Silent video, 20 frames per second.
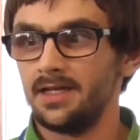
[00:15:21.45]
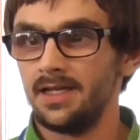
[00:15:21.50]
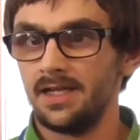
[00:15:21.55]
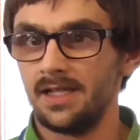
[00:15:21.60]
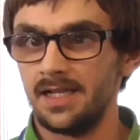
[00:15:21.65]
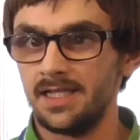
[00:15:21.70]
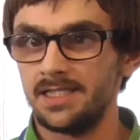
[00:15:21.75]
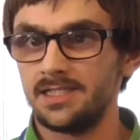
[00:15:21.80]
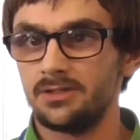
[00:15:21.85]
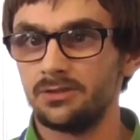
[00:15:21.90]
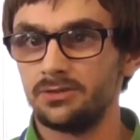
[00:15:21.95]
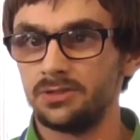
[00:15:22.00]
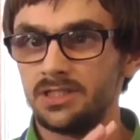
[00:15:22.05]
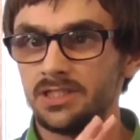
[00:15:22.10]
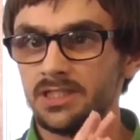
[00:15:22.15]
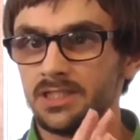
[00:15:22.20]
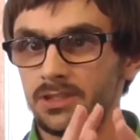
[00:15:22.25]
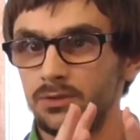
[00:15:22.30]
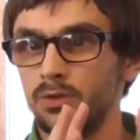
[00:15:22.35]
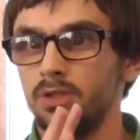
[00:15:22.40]
unless you're
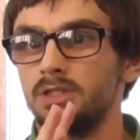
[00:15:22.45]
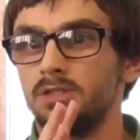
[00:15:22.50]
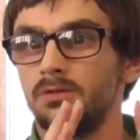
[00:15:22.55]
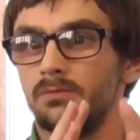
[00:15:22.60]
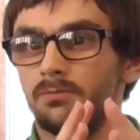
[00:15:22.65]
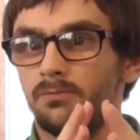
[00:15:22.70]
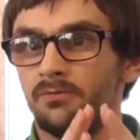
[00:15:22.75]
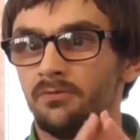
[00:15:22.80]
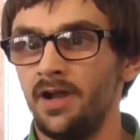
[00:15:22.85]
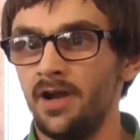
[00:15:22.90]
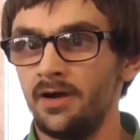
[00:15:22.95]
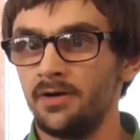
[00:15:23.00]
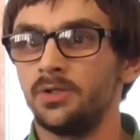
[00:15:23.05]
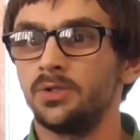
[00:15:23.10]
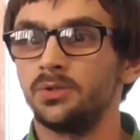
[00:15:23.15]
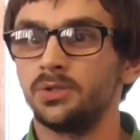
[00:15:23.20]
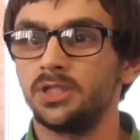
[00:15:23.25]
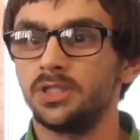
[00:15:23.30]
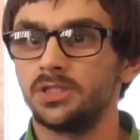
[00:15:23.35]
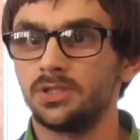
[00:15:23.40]
really doing some
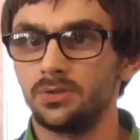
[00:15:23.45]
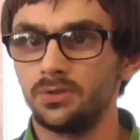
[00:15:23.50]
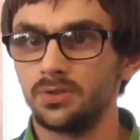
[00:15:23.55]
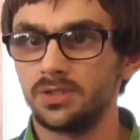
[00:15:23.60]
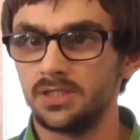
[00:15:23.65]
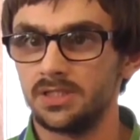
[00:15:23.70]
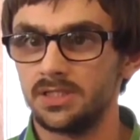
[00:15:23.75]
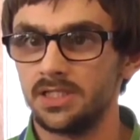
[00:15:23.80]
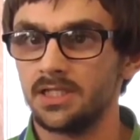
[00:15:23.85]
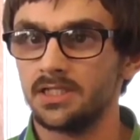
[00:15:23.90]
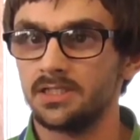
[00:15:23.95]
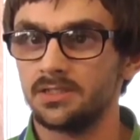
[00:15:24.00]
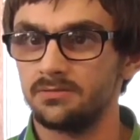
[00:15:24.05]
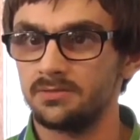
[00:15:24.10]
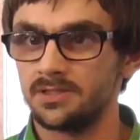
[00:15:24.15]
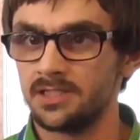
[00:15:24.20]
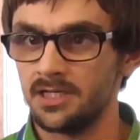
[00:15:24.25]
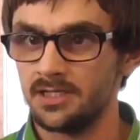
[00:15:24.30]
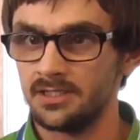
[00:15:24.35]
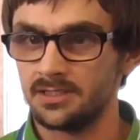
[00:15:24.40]
very resource
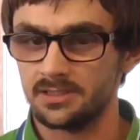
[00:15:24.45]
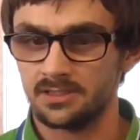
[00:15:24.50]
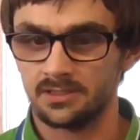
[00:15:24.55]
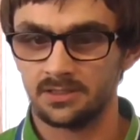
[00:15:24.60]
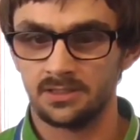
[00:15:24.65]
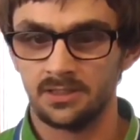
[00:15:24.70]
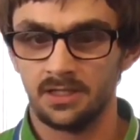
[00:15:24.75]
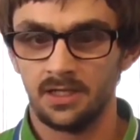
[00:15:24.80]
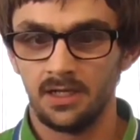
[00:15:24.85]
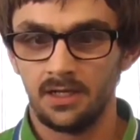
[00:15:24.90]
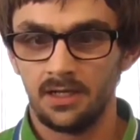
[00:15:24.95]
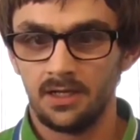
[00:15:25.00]
intensive tasks